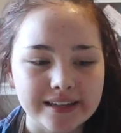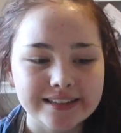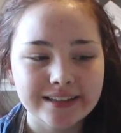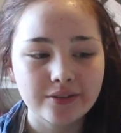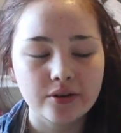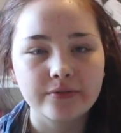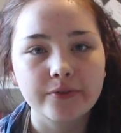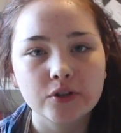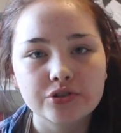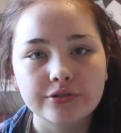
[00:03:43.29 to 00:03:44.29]
As
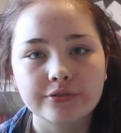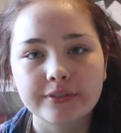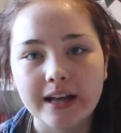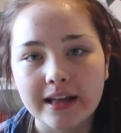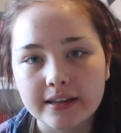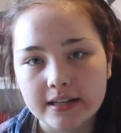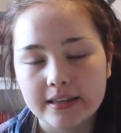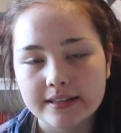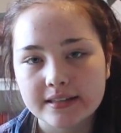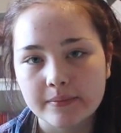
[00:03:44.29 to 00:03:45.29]
virtual reality
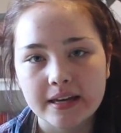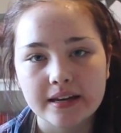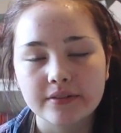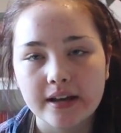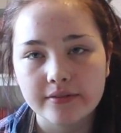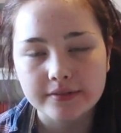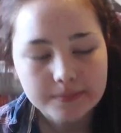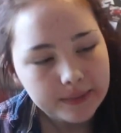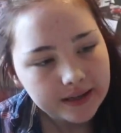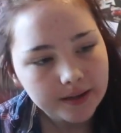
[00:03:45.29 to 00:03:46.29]
that's coming out now, those
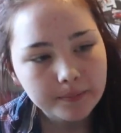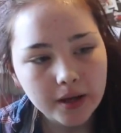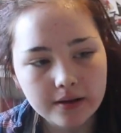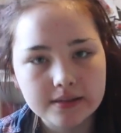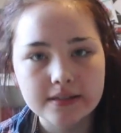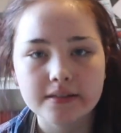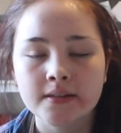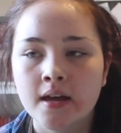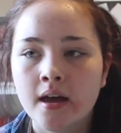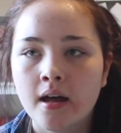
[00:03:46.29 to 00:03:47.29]
big
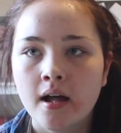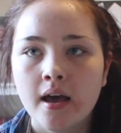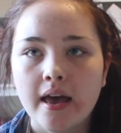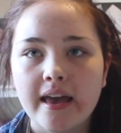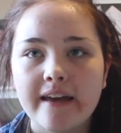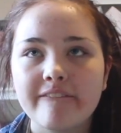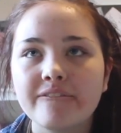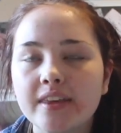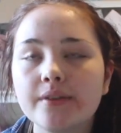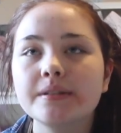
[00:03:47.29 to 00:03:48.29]
boxes, it
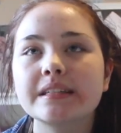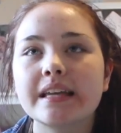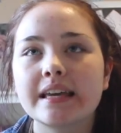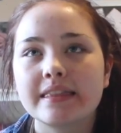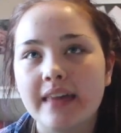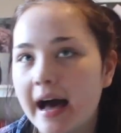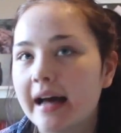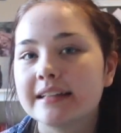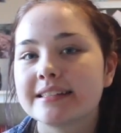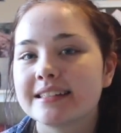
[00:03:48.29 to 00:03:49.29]
feels like
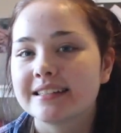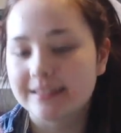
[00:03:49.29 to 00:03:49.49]
that.